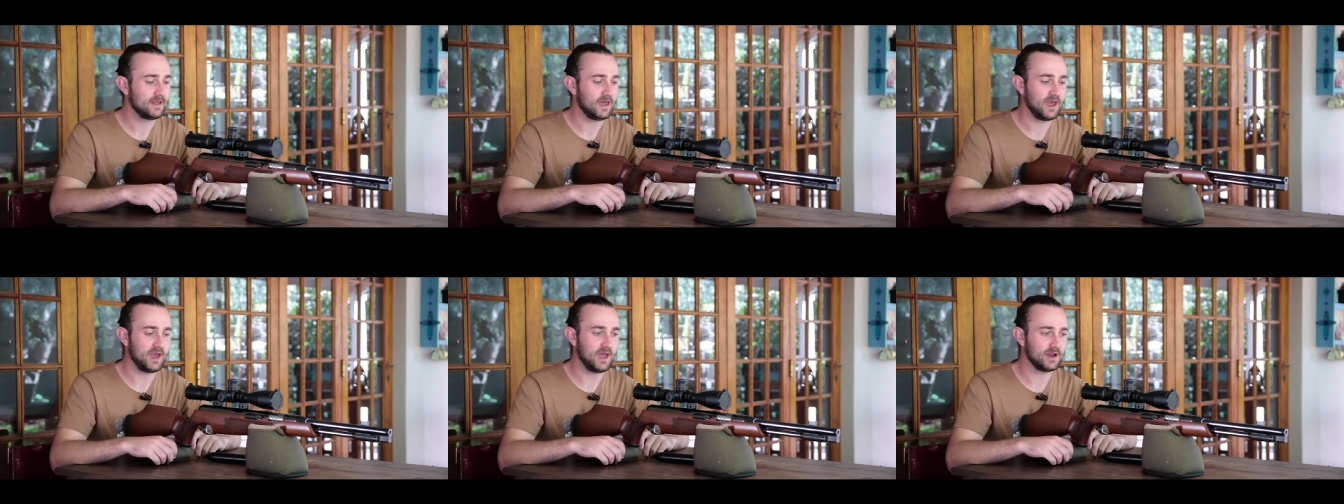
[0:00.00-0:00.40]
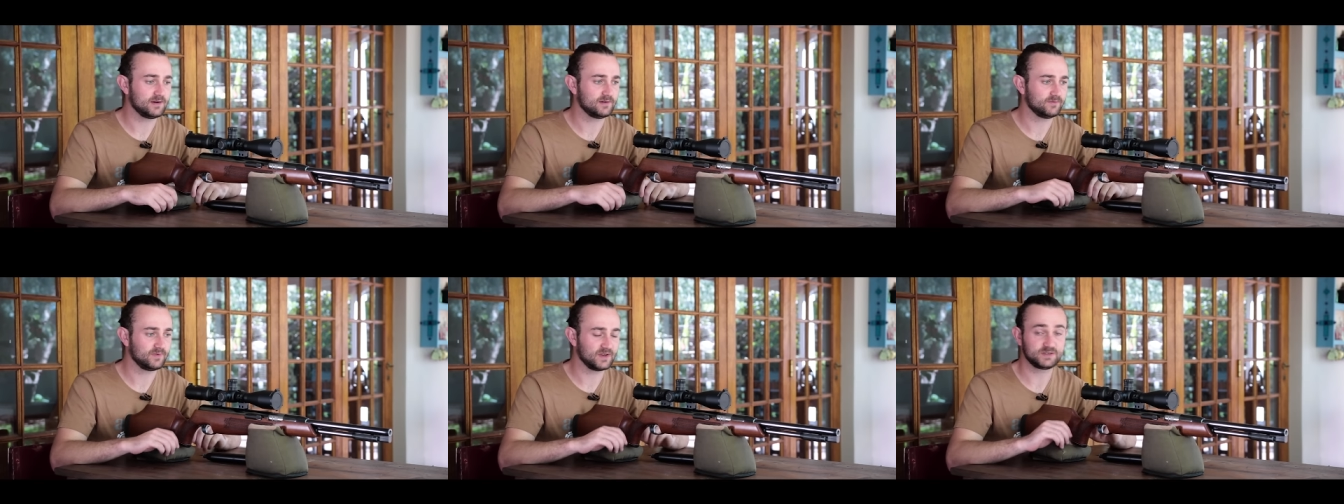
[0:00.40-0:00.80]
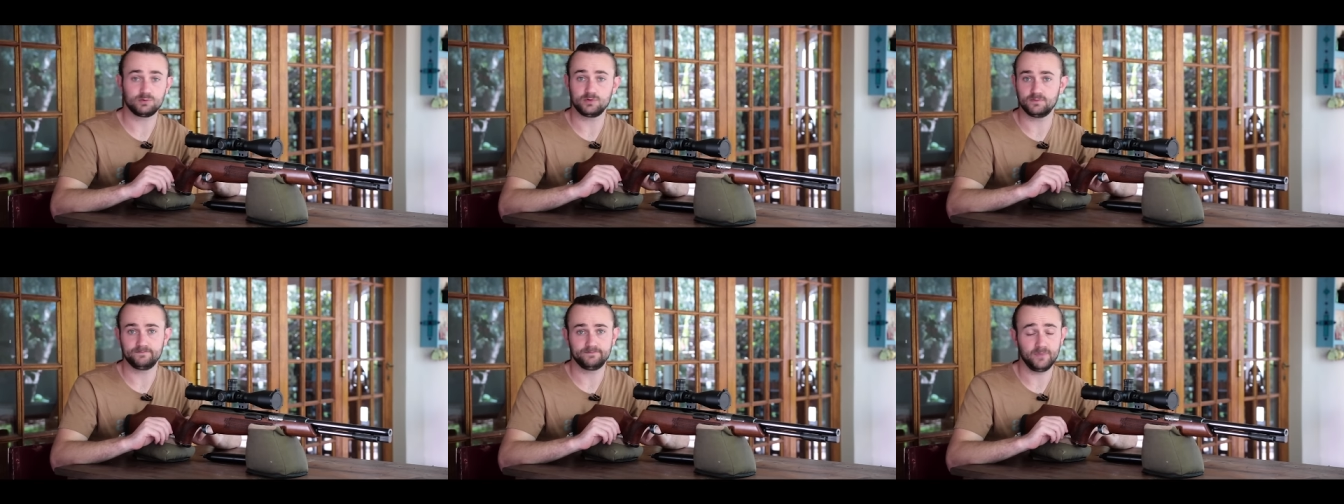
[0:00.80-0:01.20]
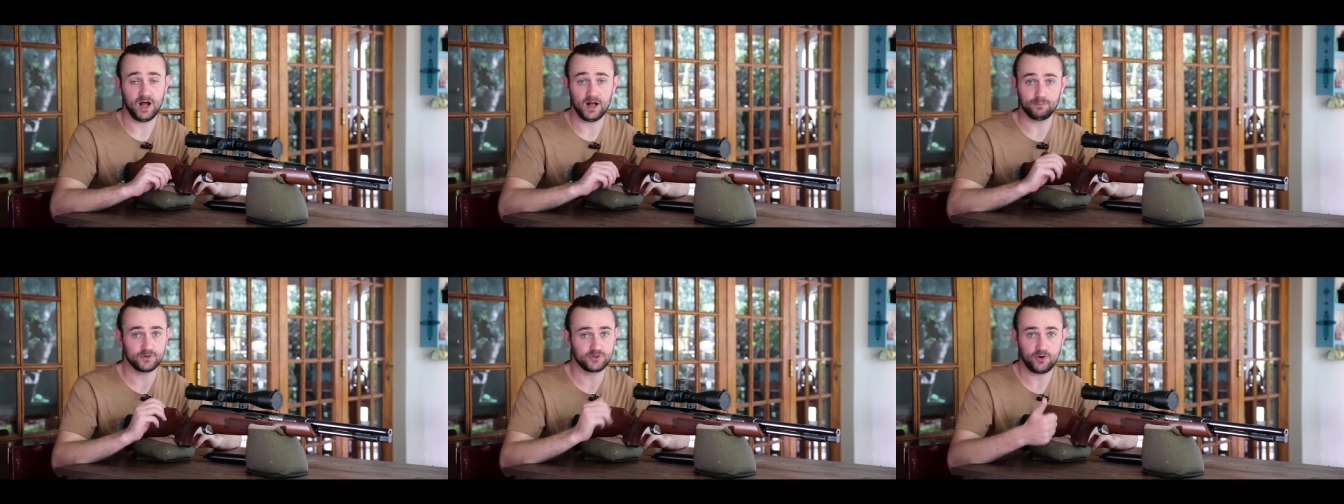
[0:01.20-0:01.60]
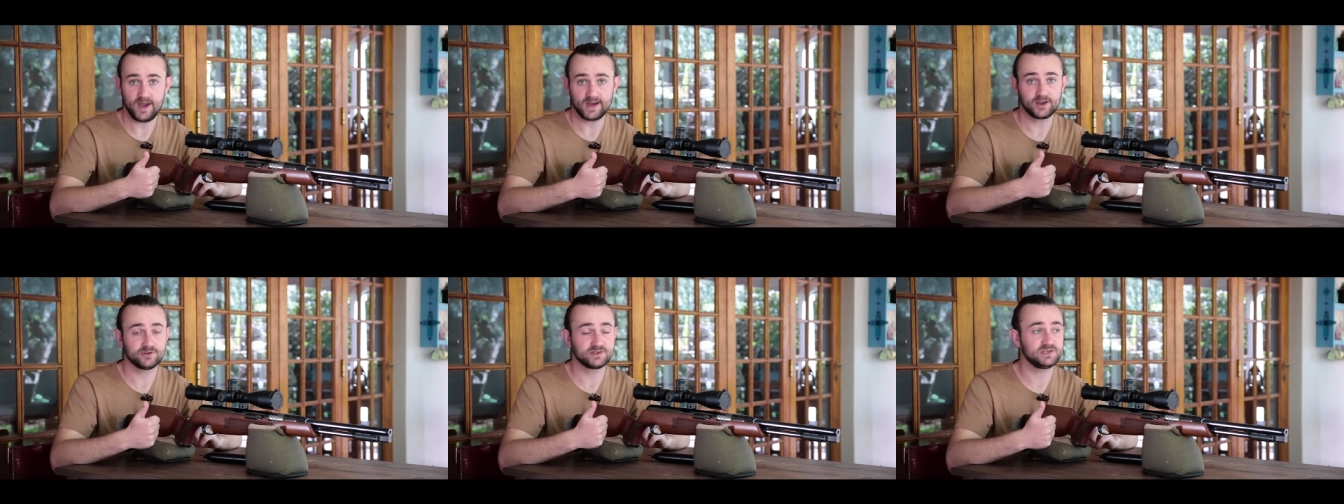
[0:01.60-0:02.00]
and this will help with your
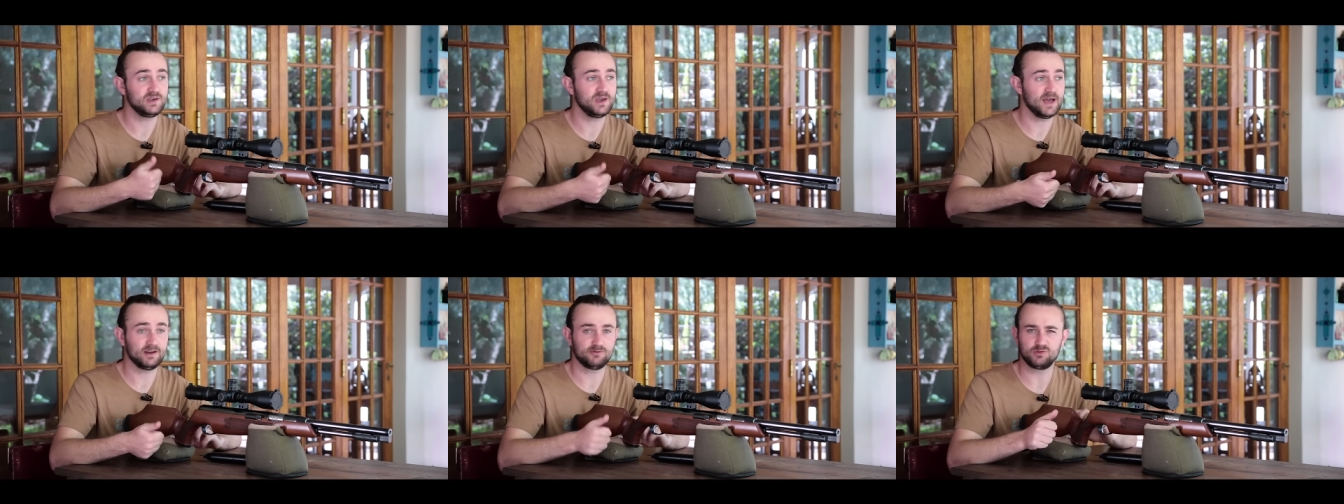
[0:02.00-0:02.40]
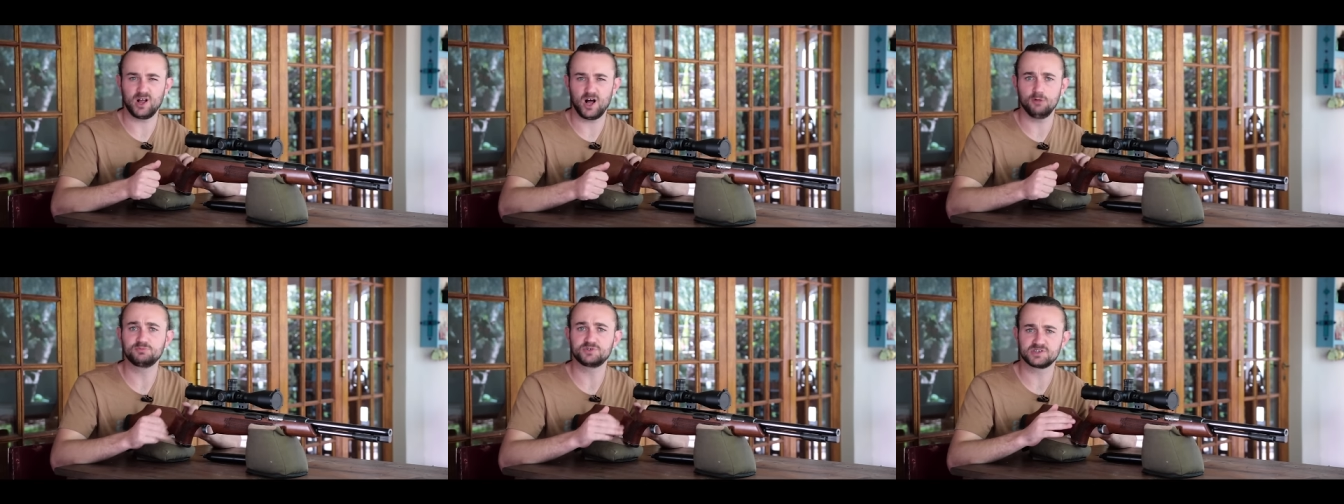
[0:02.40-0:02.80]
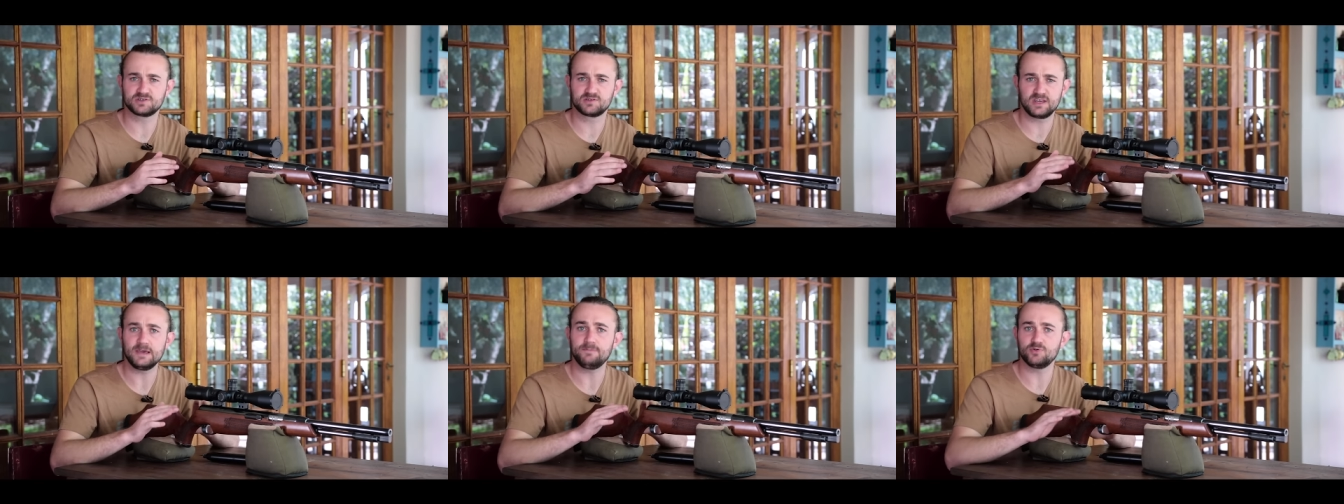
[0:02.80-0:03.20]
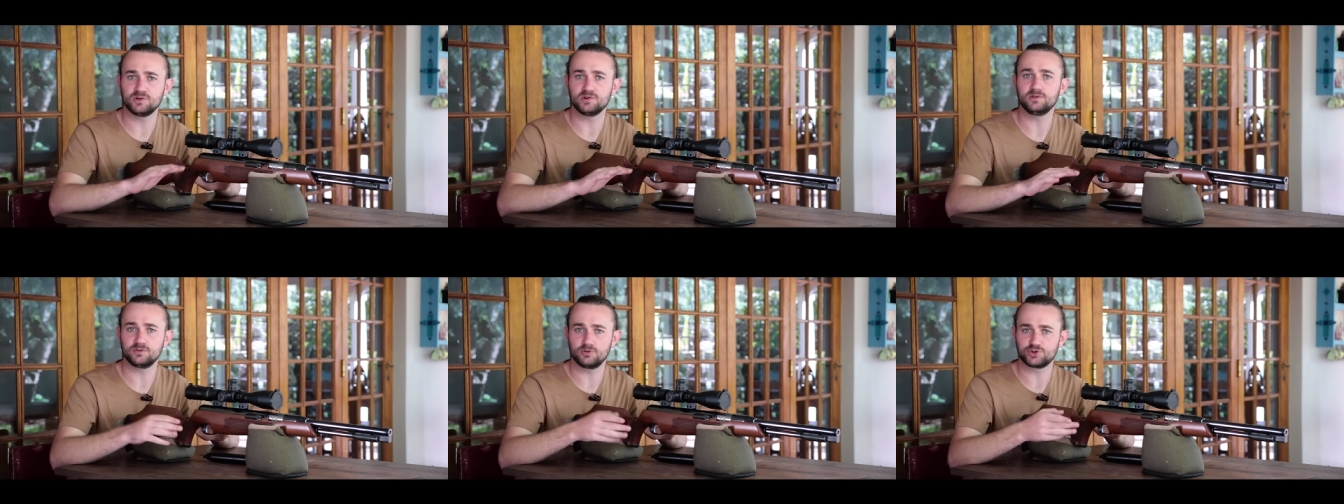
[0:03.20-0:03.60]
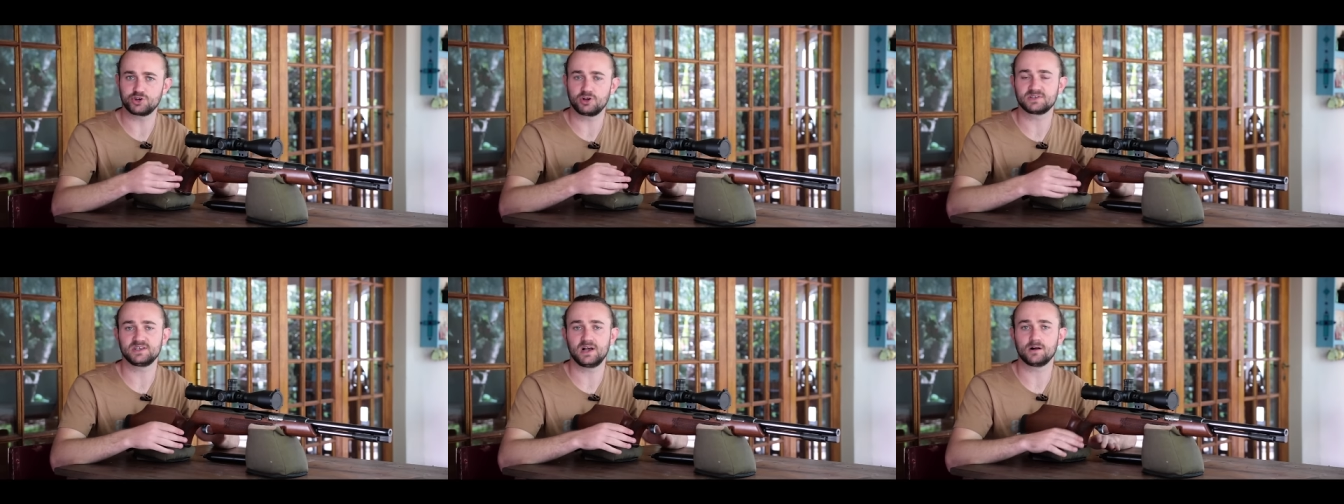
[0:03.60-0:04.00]
accuracy, and it will help just keep your
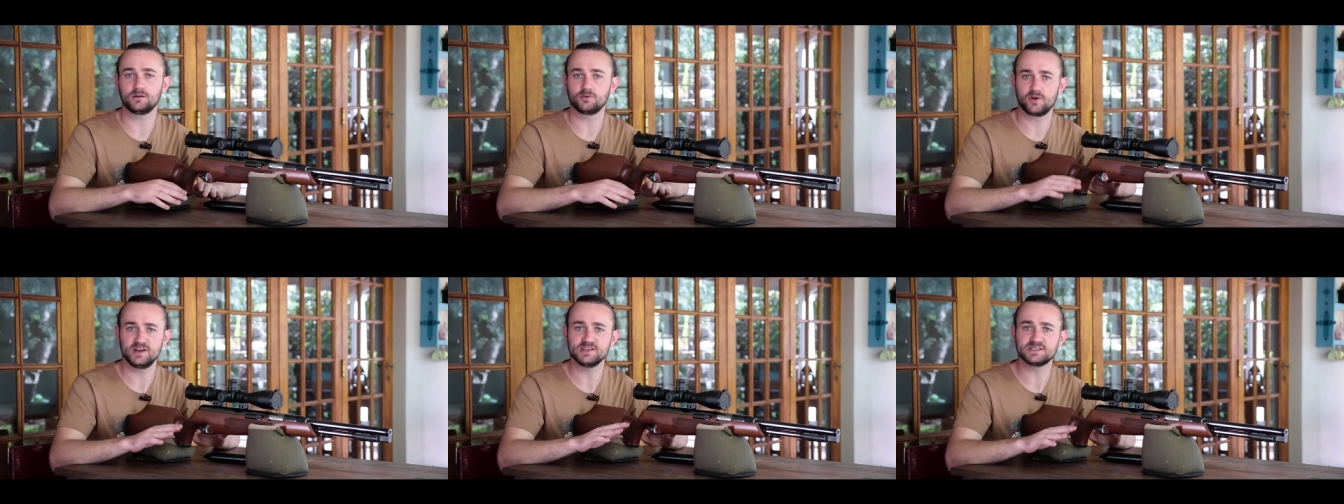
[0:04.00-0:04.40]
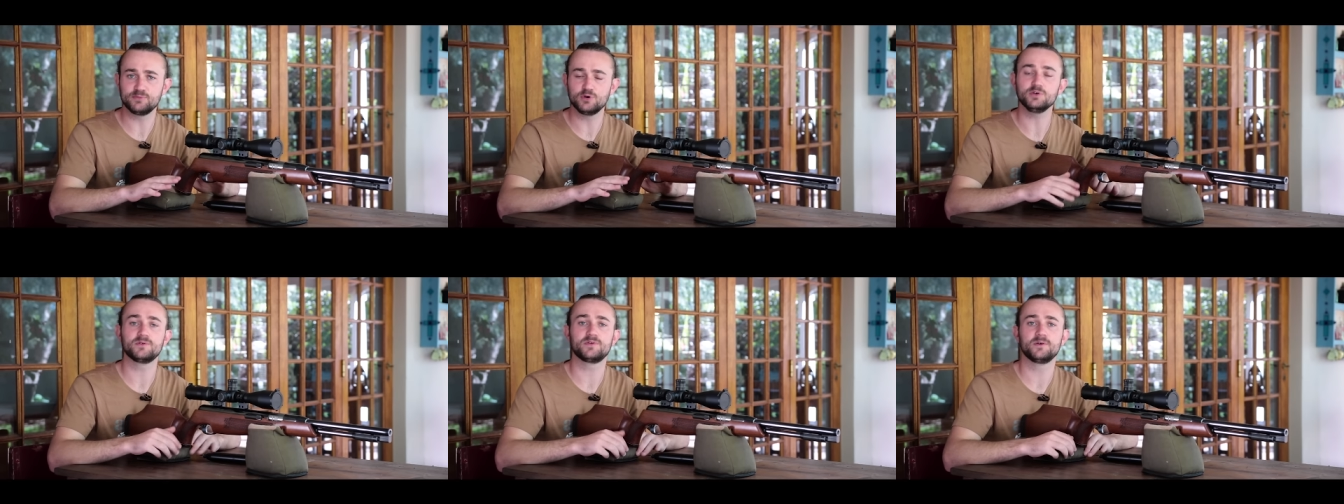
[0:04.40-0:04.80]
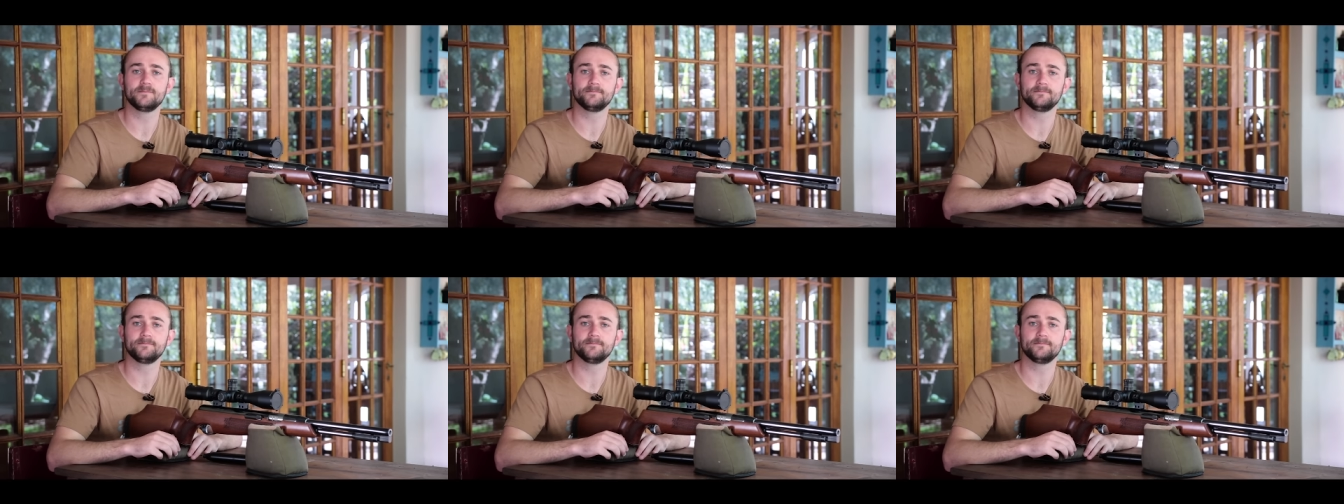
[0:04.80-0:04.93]
shot cycle really smooth.